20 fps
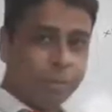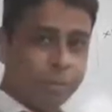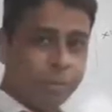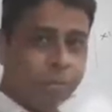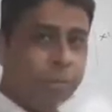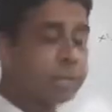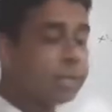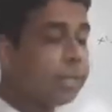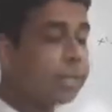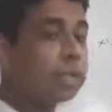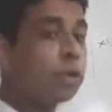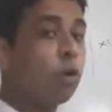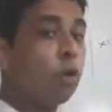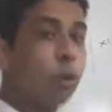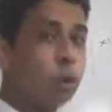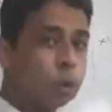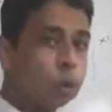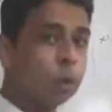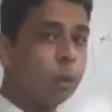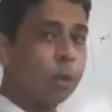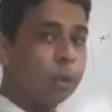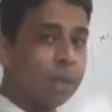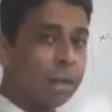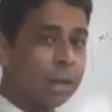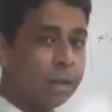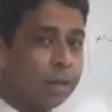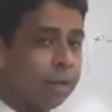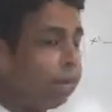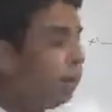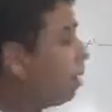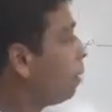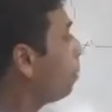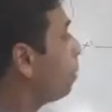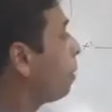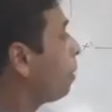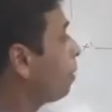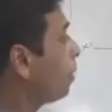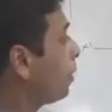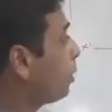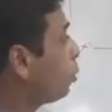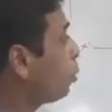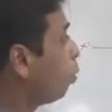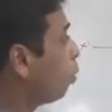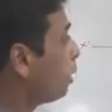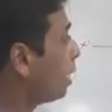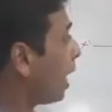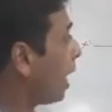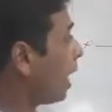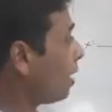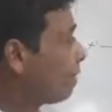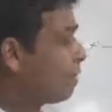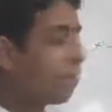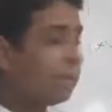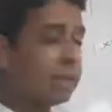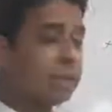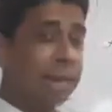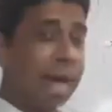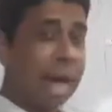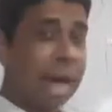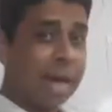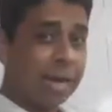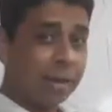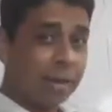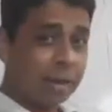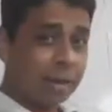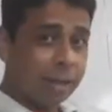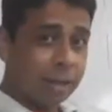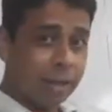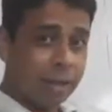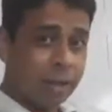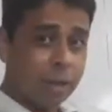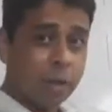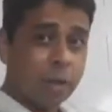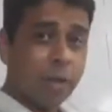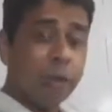This is also a line, but we don't have here the angle.